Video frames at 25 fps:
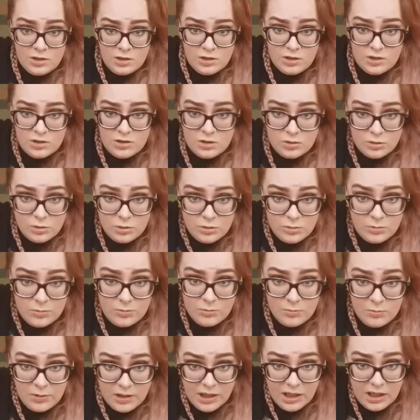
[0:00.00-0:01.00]
So
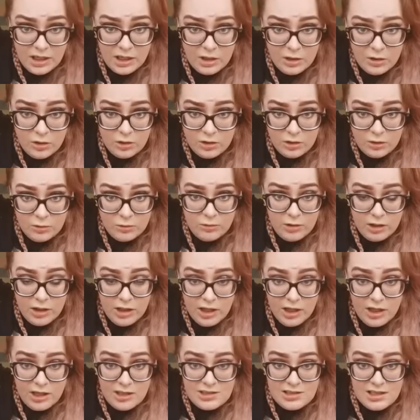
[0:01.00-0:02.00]
beginning on the
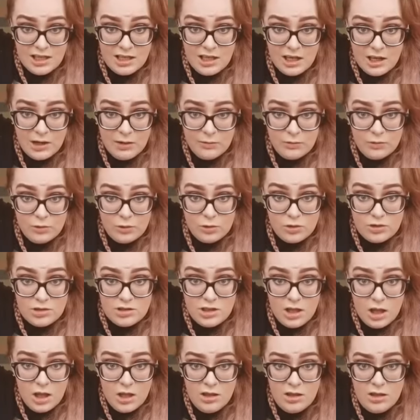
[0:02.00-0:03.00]
right hand side, I've
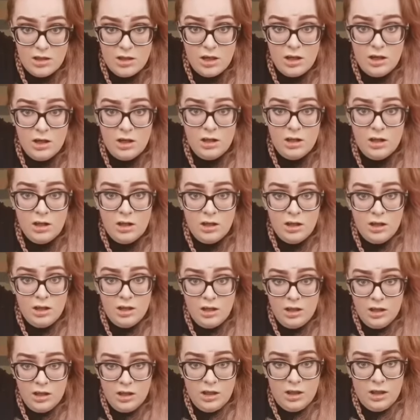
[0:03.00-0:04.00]
crossed under.
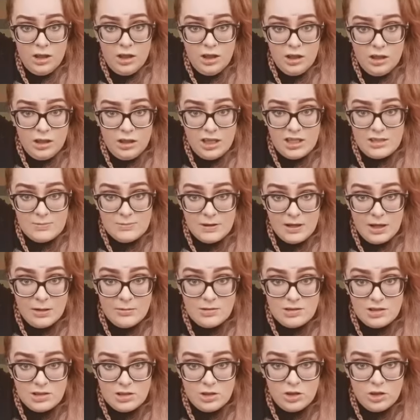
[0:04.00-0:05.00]
This
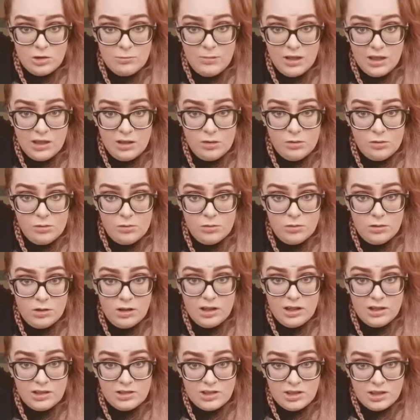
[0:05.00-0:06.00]
becomes the new middle,
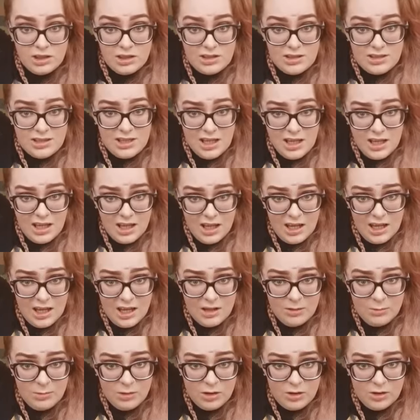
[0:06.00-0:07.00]
as you can see,
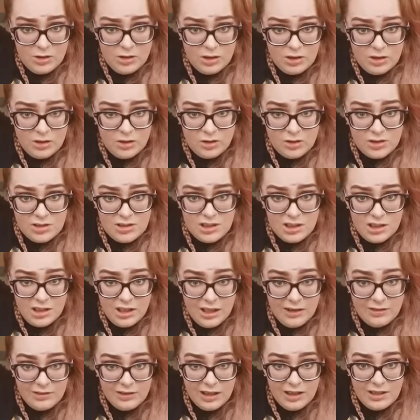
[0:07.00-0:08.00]
and we're going to cross the
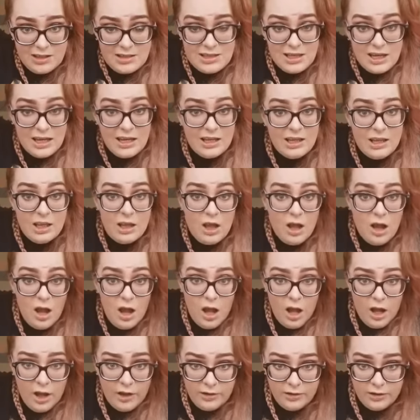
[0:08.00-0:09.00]
left hand side
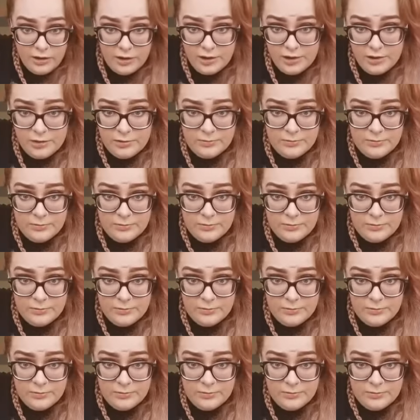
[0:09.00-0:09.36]
under.